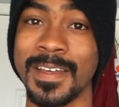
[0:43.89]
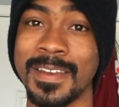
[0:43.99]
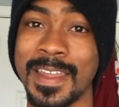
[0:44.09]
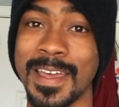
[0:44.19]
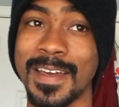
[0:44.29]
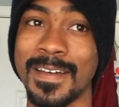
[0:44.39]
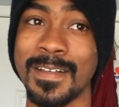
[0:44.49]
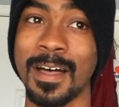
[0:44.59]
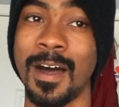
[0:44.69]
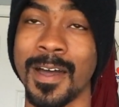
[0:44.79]

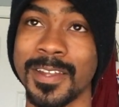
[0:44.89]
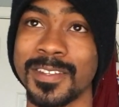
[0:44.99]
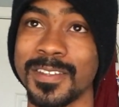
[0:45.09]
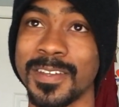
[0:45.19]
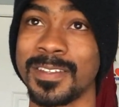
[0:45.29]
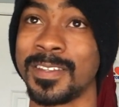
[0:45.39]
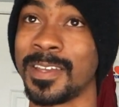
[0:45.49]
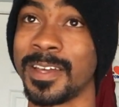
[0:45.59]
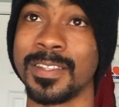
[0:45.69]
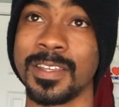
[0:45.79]
Now, honestly,
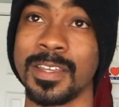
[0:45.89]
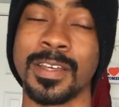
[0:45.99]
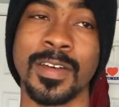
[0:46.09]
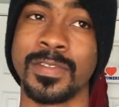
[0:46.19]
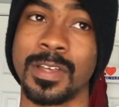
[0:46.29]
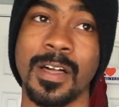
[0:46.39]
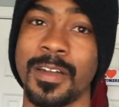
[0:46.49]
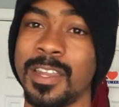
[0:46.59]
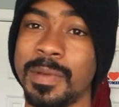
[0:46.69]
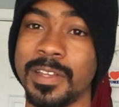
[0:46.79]
the idea of
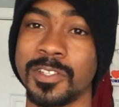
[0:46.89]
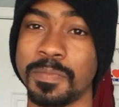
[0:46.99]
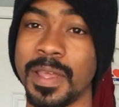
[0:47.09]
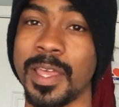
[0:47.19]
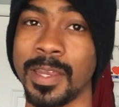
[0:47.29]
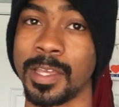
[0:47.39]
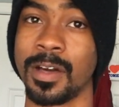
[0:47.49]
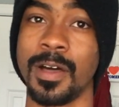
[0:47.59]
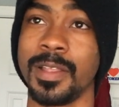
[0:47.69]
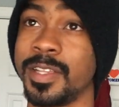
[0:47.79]
talking about Spain and
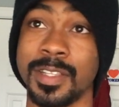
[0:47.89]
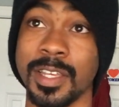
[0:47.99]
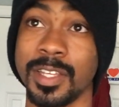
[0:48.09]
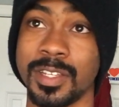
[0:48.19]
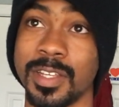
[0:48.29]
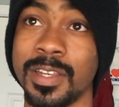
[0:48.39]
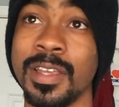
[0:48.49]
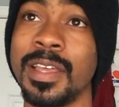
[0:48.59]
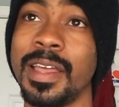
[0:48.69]
colonization